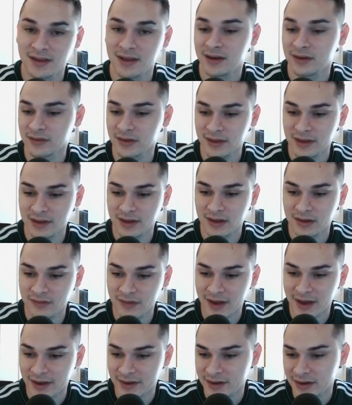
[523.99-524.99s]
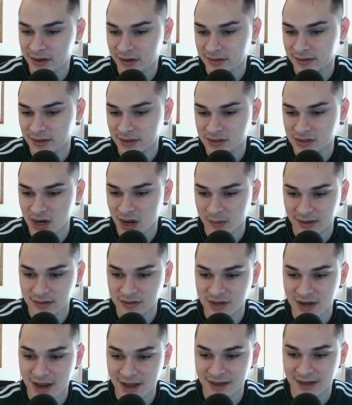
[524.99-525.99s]
Really good value. Then drop
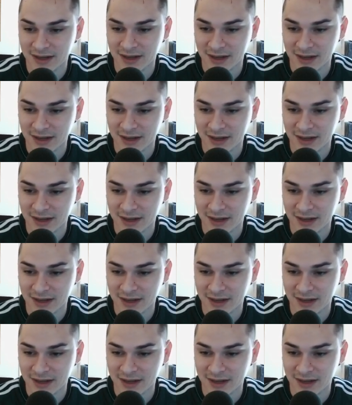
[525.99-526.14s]
dragon